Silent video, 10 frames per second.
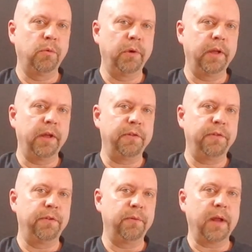
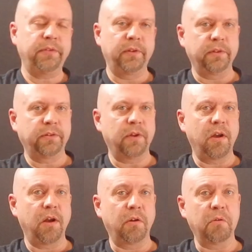with the rest of the song,